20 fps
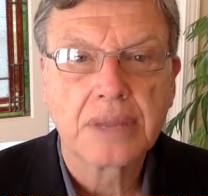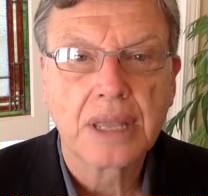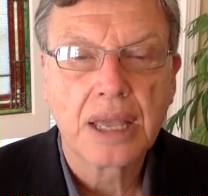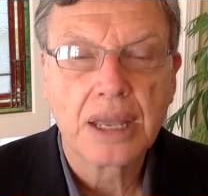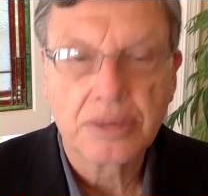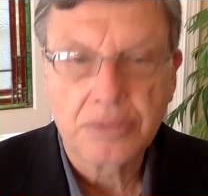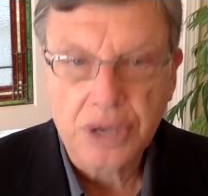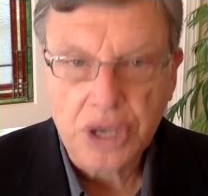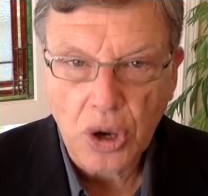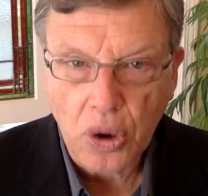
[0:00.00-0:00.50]

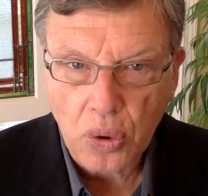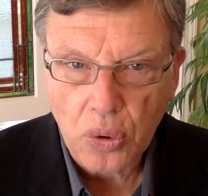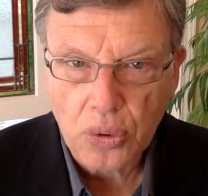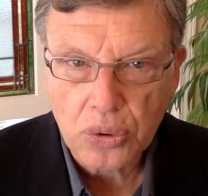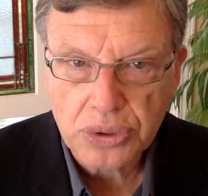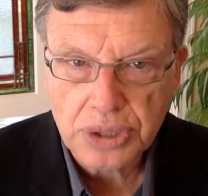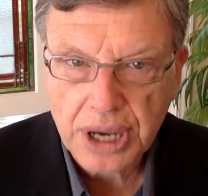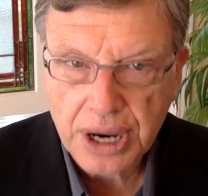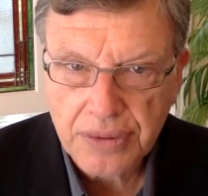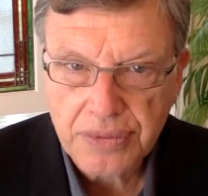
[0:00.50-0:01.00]
and we
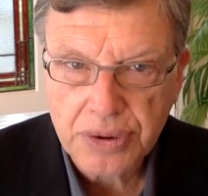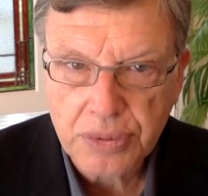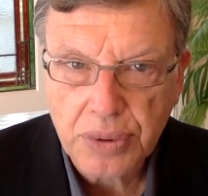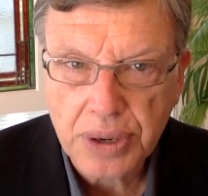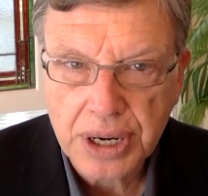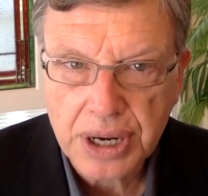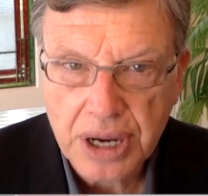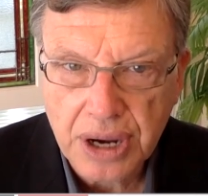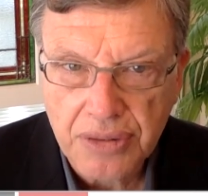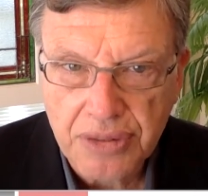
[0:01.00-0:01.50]
hold
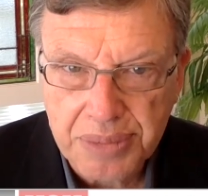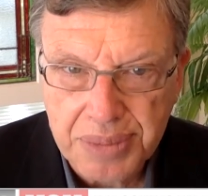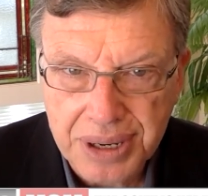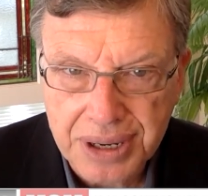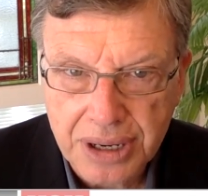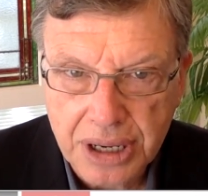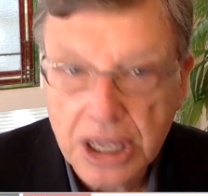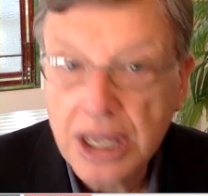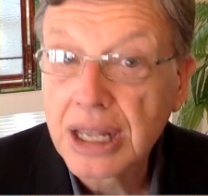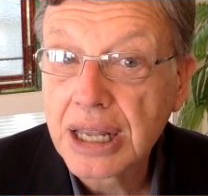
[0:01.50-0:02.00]
everyone in
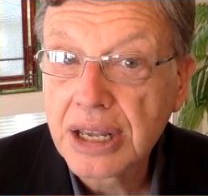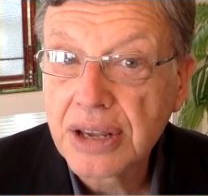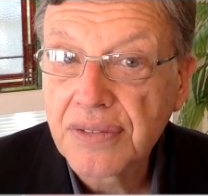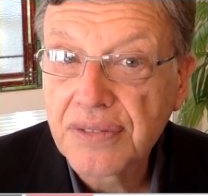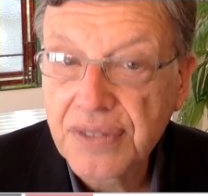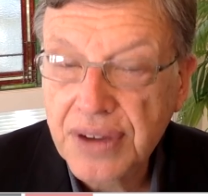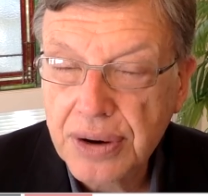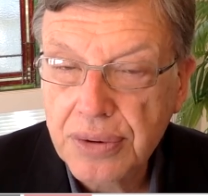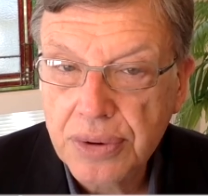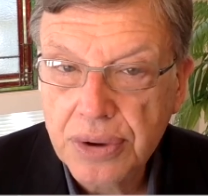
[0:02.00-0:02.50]
government,
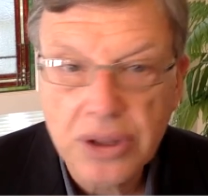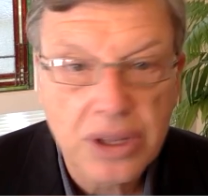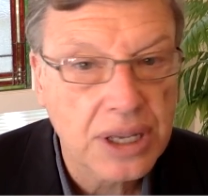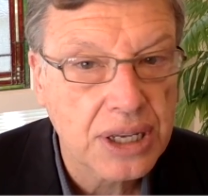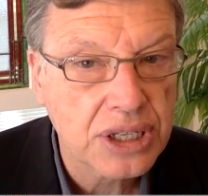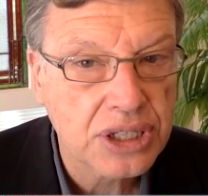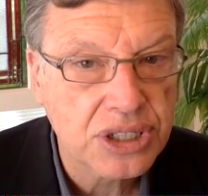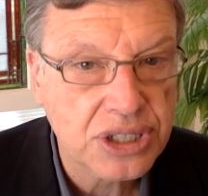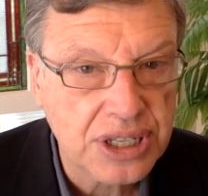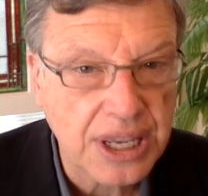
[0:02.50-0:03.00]
federal,
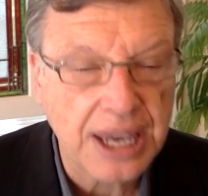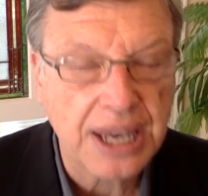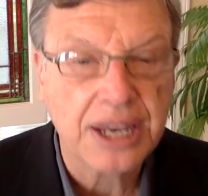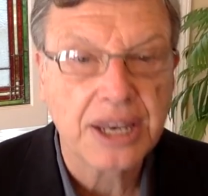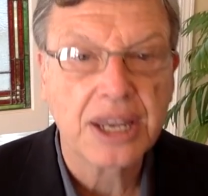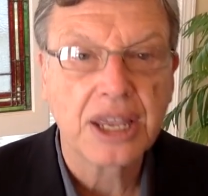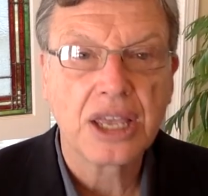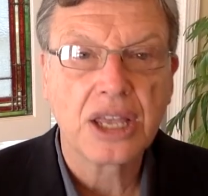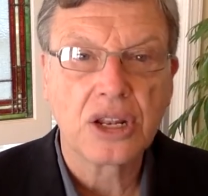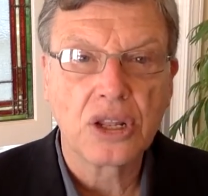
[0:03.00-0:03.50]

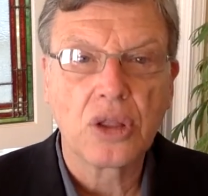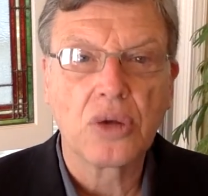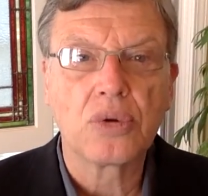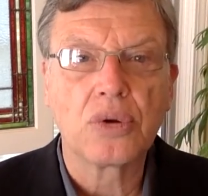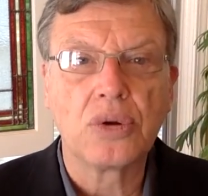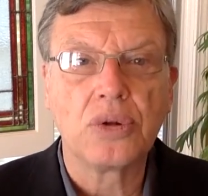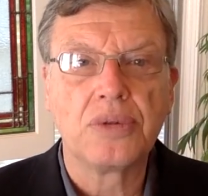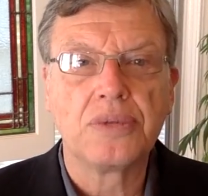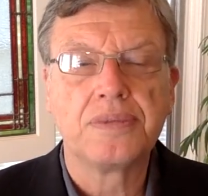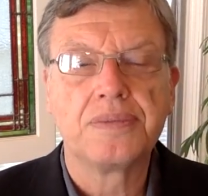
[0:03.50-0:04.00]
state, and
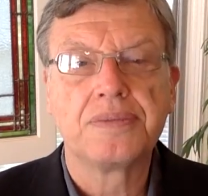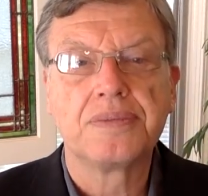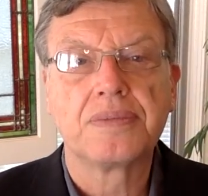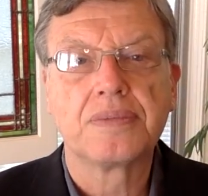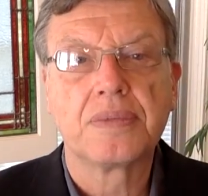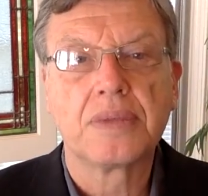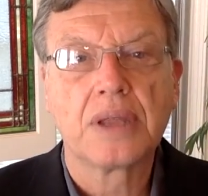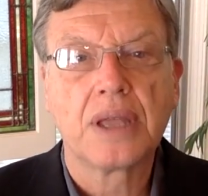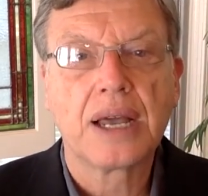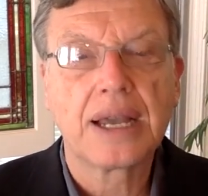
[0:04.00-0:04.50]
local,
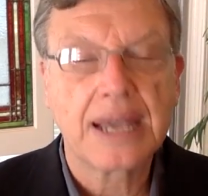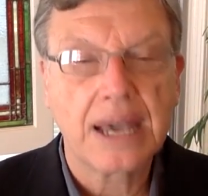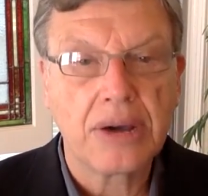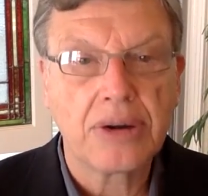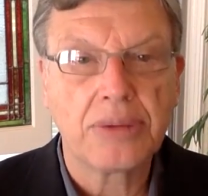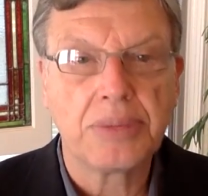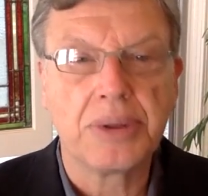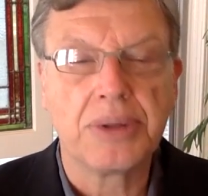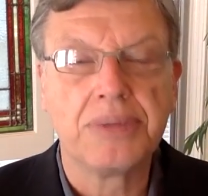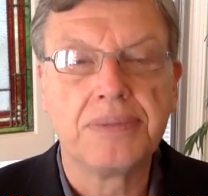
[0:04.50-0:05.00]

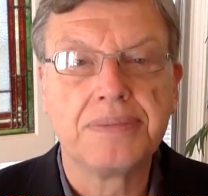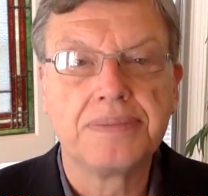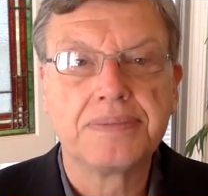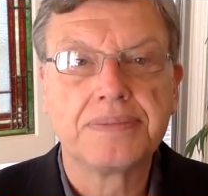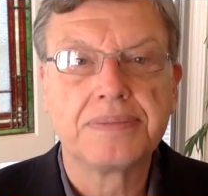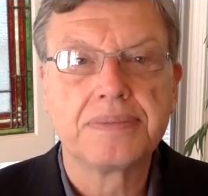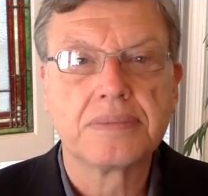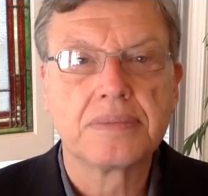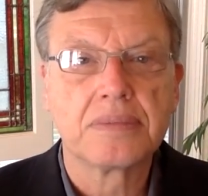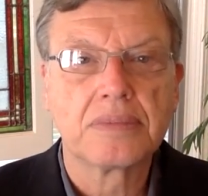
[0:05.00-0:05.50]
accountable
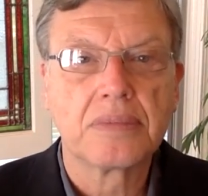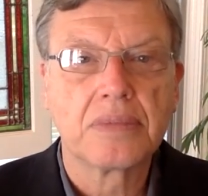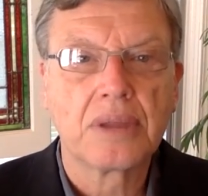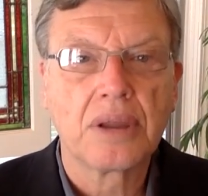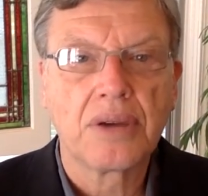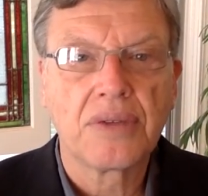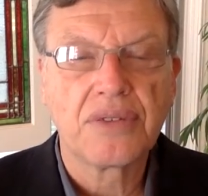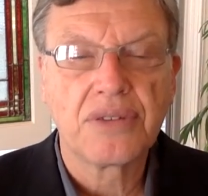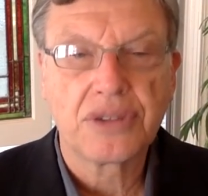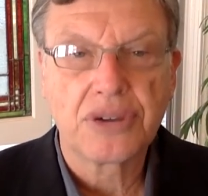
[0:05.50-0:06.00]

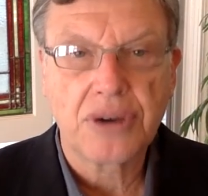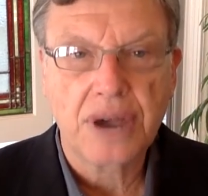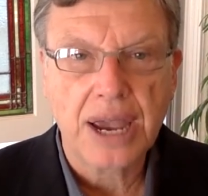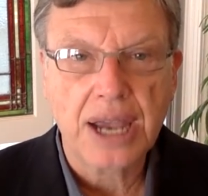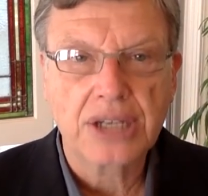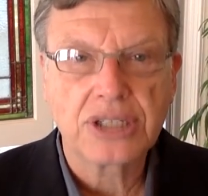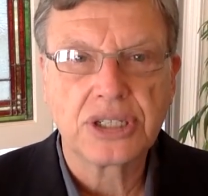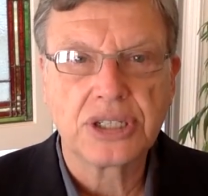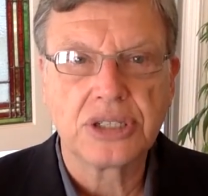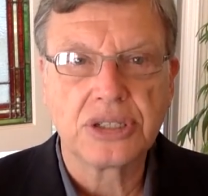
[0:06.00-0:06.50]
for their
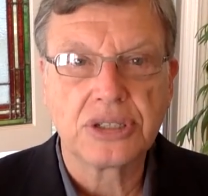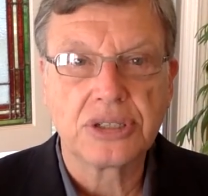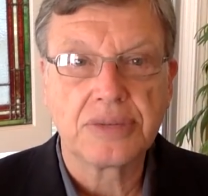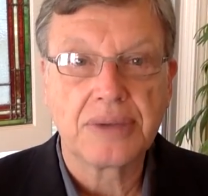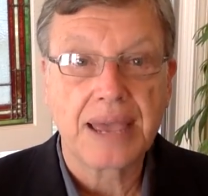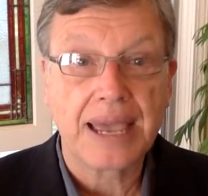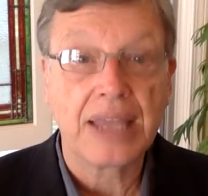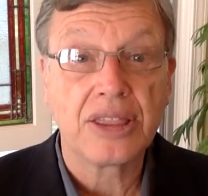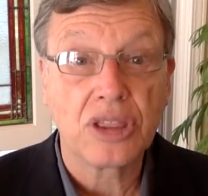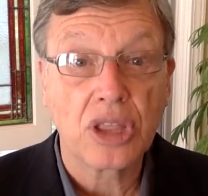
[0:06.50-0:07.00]
actions
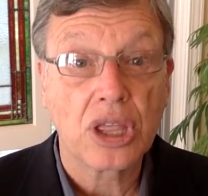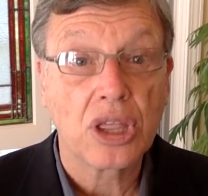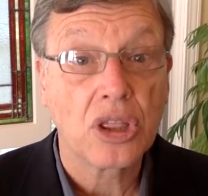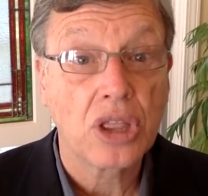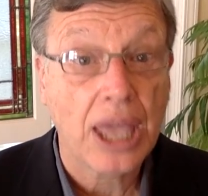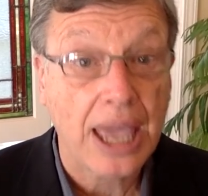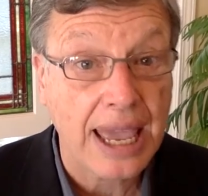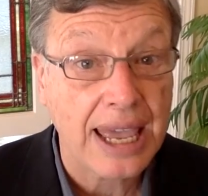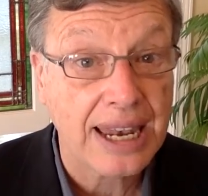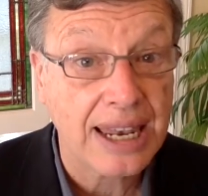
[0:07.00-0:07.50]
and
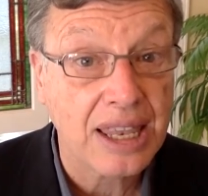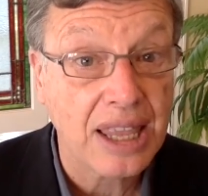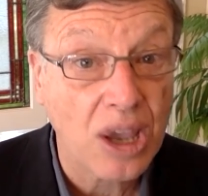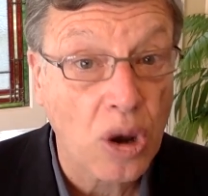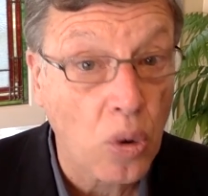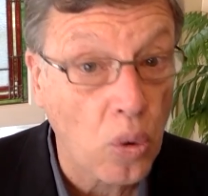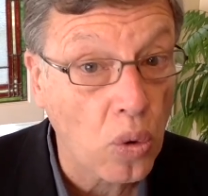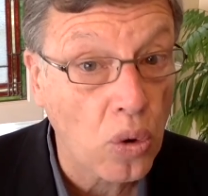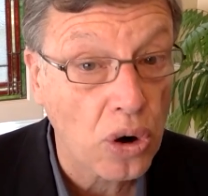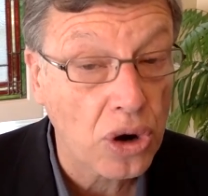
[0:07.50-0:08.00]

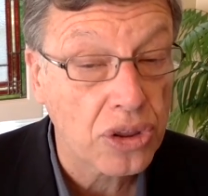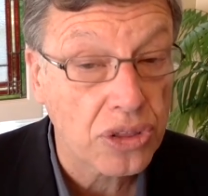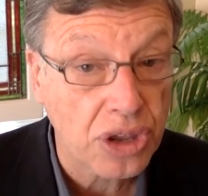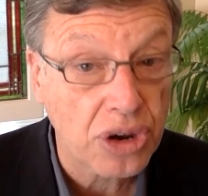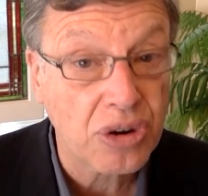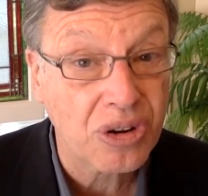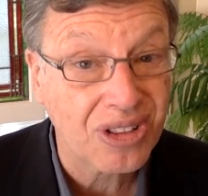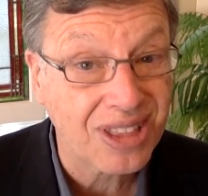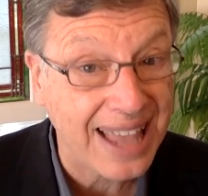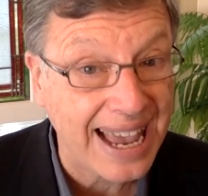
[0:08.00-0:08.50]
or
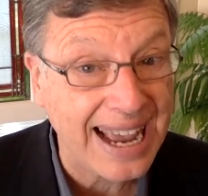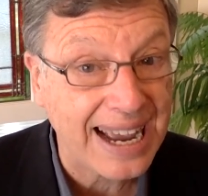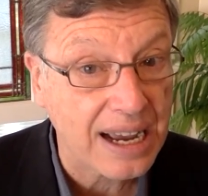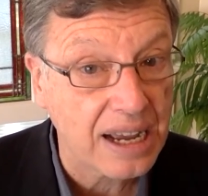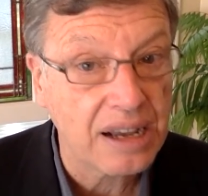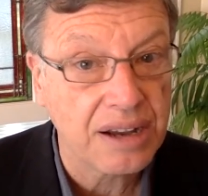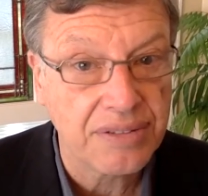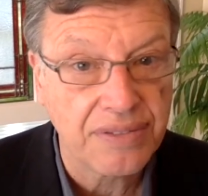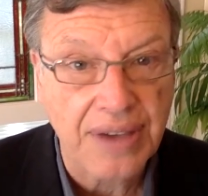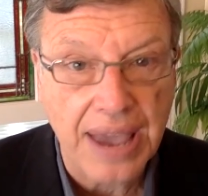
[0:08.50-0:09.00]
their
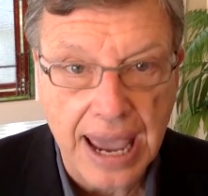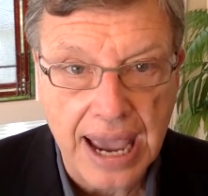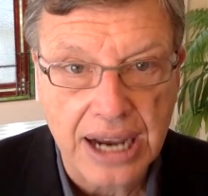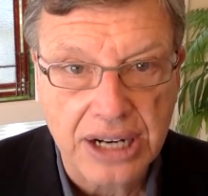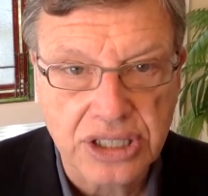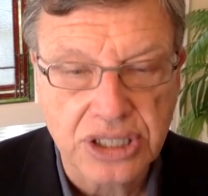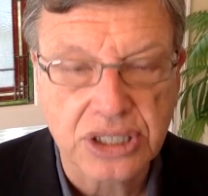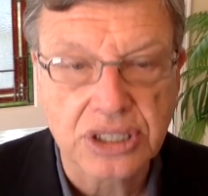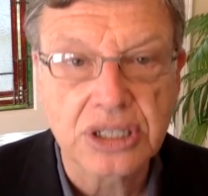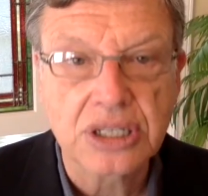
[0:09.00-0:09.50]
lack of
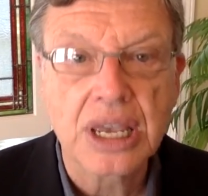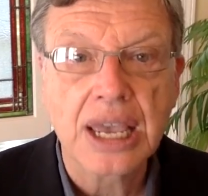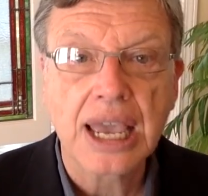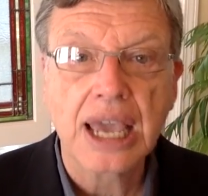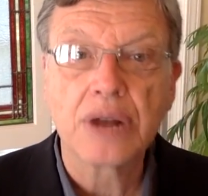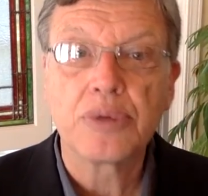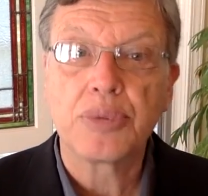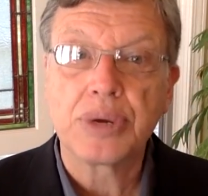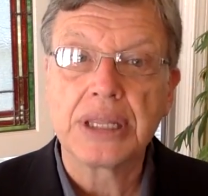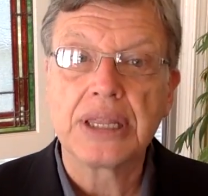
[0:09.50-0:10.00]
actions,
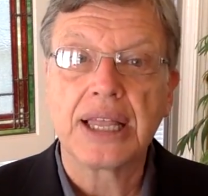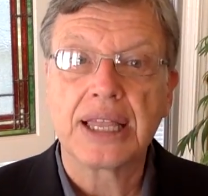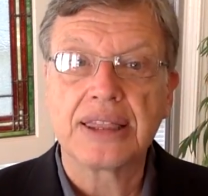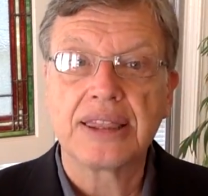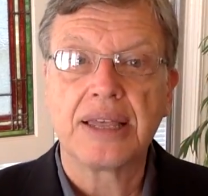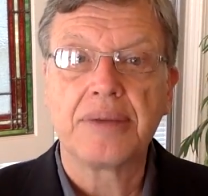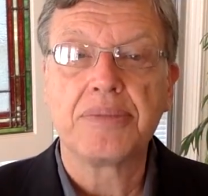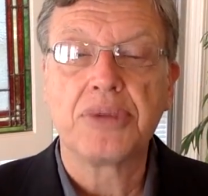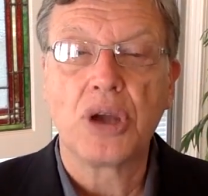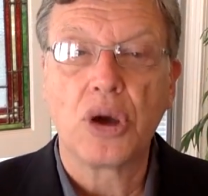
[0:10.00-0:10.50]
and we let
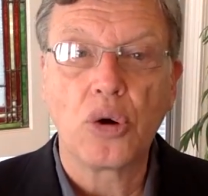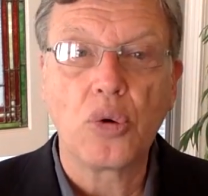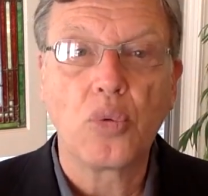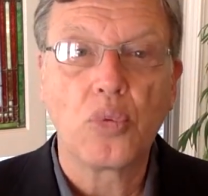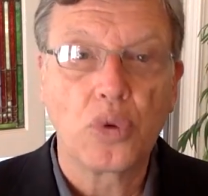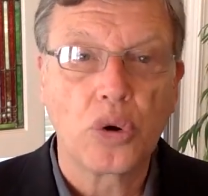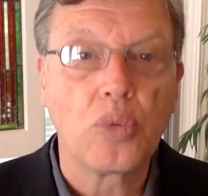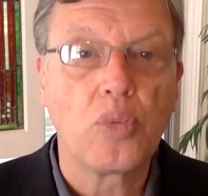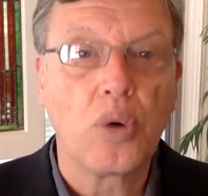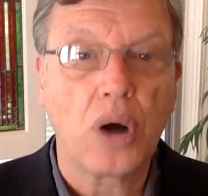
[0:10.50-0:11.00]
them know
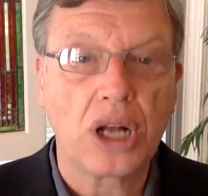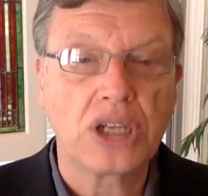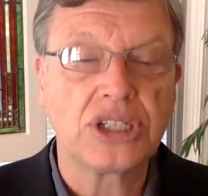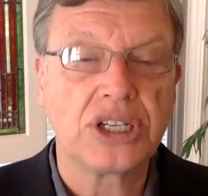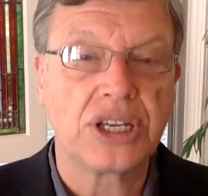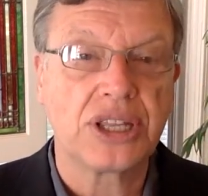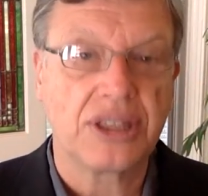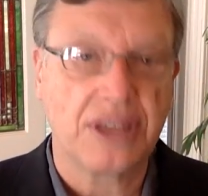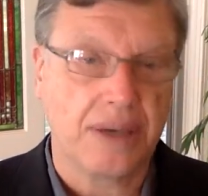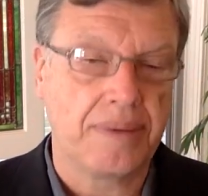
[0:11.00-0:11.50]
we're
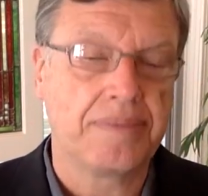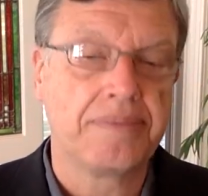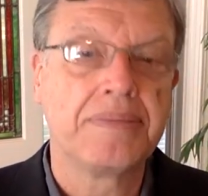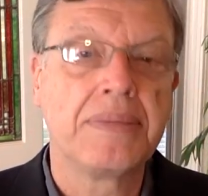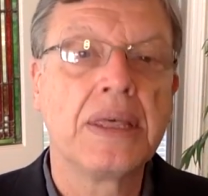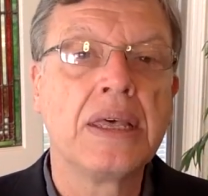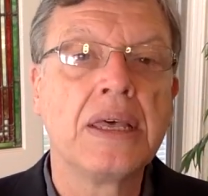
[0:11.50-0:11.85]
watching them